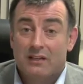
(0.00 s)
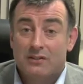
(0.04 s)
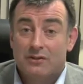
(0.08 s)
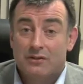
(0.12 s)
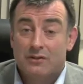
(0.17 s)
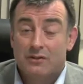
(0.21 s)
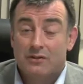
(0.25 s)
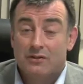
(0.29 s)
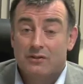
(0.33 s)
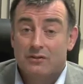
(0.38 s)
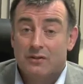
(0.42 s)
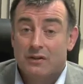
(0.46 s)

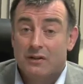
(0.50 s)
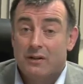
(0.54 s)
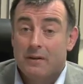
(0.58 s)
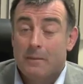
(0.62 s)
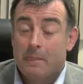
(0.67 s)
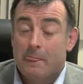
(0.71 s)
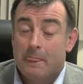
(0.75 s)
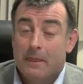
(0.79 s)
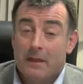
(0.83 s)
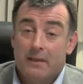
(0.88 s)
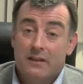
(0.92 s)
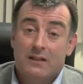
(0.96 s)
surgery,
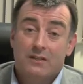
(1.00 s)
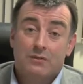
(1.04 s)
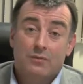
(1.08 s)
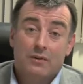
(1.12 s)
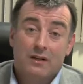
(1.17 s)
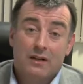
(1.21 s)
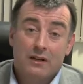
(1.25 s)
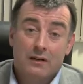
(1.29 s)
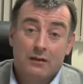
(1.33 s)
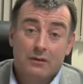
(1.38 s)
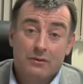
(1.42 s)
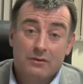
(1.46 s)
and these would
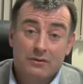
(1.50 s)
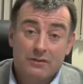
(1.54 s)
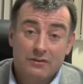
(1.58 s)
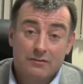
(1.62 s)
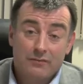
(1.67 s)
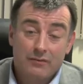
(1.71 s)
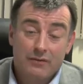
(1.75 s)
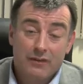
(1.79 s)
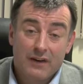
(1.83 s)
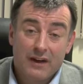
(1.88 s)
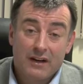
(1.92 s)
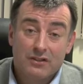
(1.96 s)
include
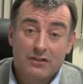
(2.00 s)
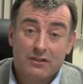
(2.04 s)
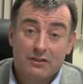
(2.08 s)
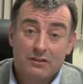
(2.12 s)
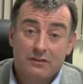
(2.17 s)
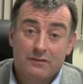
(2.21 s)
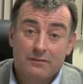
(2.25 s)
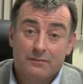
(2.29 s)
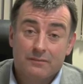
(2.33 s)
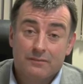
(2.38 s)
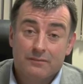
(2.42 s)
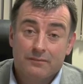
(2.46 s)

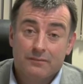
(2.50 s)
infection